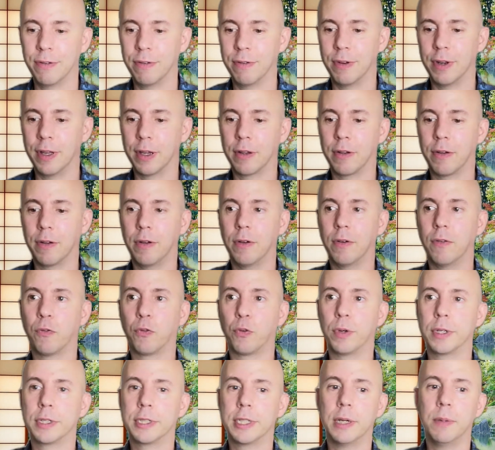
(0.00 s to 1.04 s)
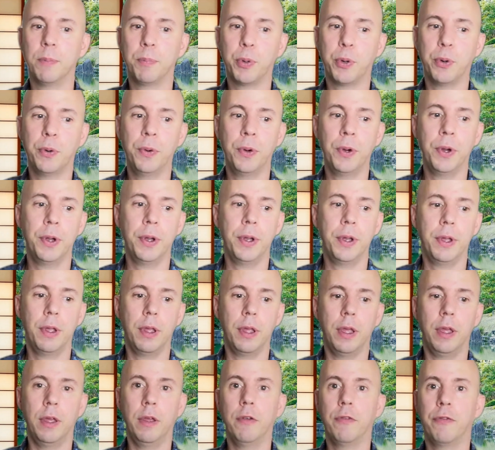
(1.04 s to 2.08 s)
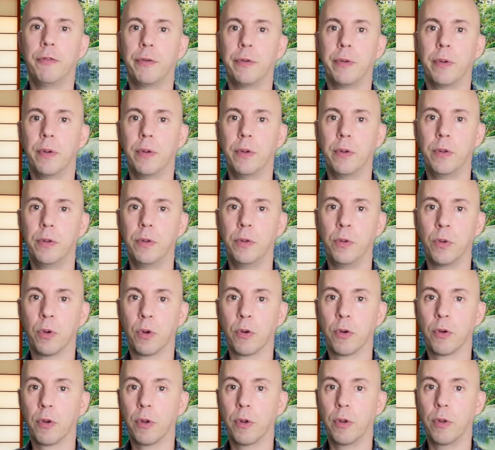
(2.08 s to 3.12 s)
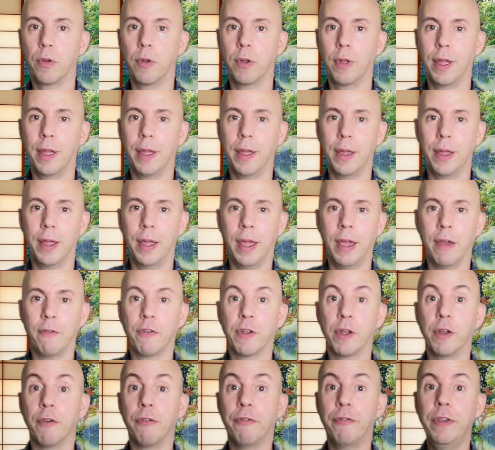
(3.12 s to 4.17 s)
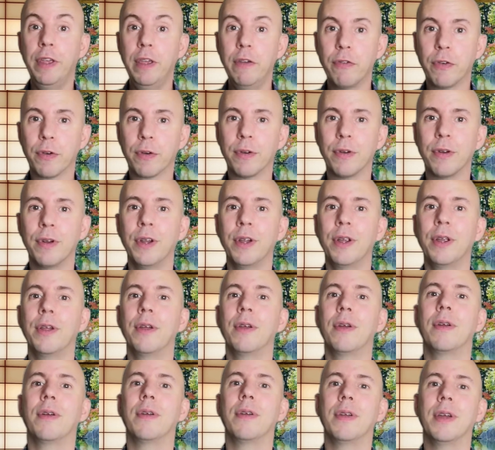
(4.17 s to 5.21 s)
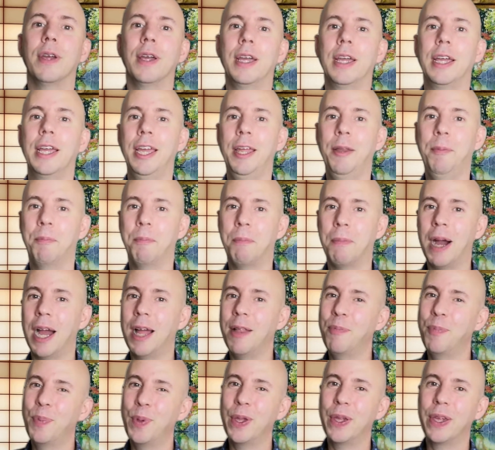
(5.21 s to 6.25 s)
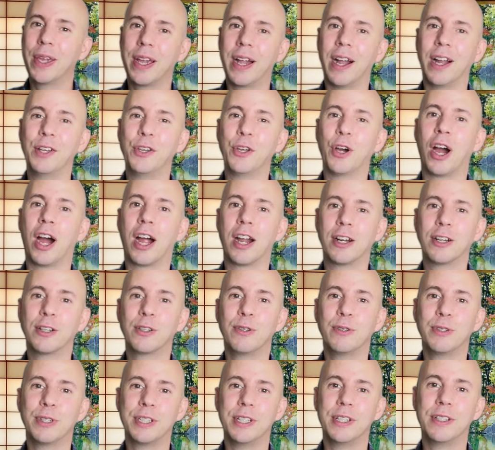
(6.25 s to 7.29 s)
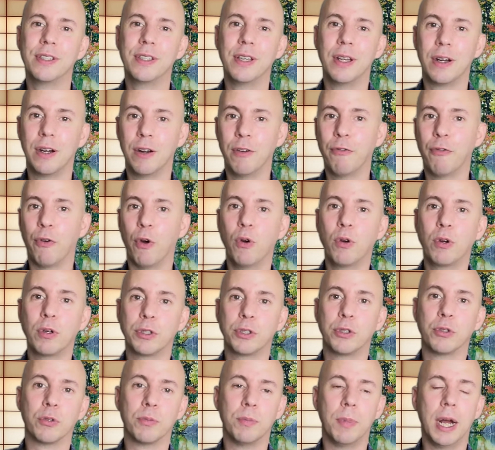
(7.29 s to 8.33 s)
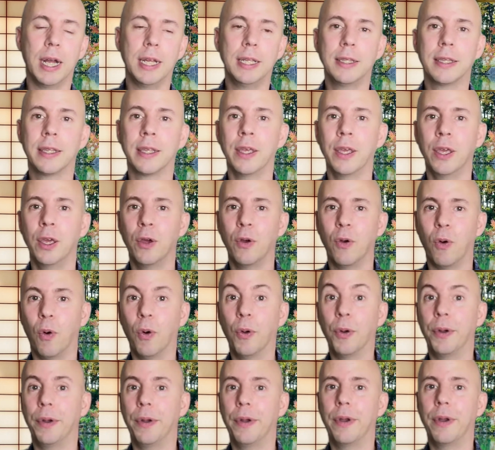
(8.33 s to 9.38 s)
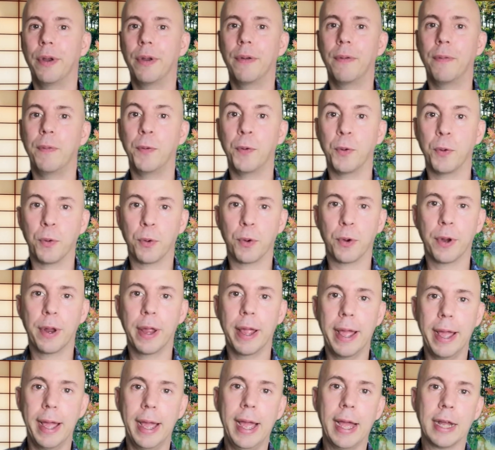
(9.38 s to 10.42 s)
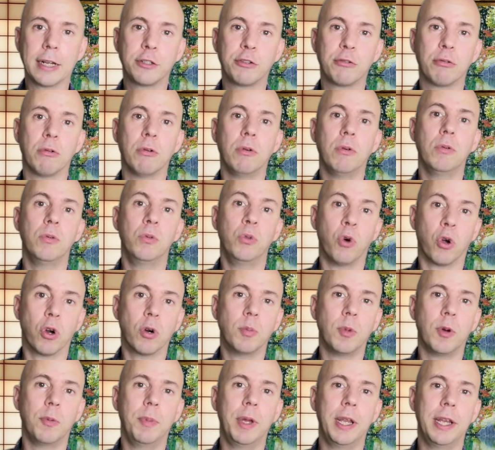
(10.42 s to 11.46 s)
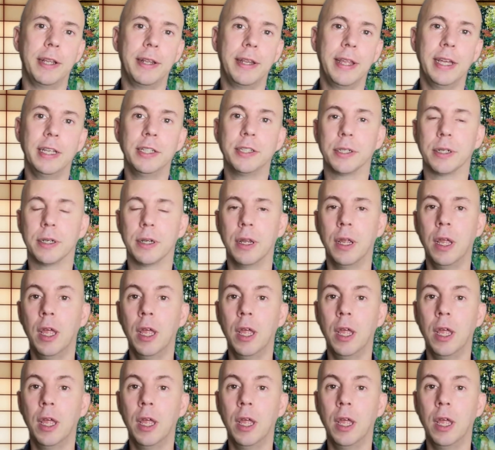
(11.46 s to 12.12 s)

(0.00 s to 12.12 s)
Like, for example, if you're having a fever, it might be kind of hard to sit there and focus your mind on your actual normal meditation.